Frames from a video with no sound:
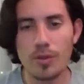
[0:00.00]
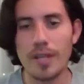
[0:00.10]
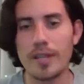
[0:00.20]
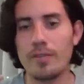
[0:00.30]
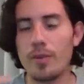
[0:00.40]

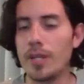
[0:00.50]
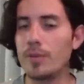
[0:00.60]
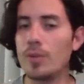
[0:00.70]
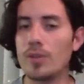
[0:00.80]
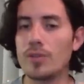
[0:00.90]
if we
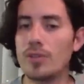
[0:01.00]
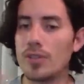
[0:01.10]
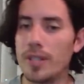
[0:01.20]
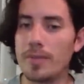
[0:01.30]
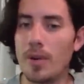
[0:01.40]
want to
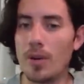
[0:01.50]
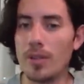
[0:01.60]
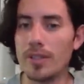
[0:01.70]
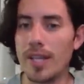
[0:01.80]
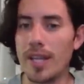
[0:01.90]
sleep
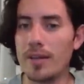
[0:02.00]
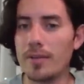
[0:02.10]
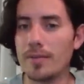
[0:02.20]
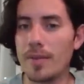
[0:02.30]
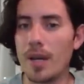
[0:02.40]
all
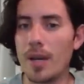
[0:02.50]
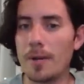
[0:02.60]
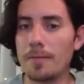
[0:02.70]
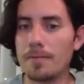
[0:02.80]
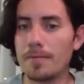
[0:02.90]
day.
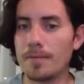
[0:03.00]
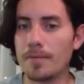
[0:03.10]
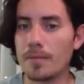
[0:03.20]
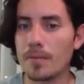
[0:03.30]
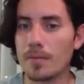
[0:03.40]

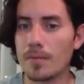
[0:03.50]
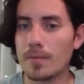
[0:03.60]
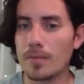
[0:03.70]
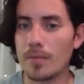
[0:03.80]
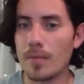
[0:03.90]

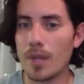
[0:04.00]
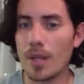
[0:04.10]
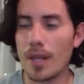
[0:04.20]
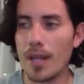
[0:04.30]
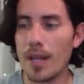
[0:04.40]

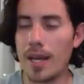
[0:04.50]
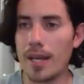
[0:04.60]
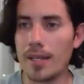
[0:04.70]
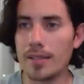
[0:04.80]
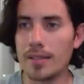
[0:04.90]

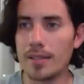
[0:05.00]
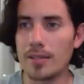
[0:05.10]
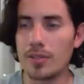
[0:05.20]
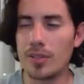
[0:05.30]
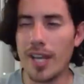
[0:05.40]

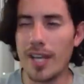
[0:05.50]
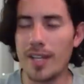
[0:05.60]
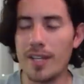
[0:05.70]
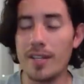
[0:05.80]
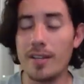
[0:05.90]

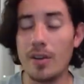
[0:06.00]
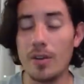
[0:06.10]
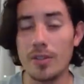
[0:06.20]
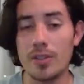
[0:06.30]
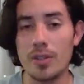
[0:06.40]
Today
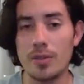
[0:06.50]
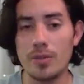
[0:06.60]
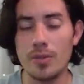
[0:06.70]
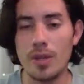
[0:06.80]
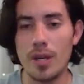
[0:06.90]

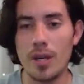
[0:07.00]
also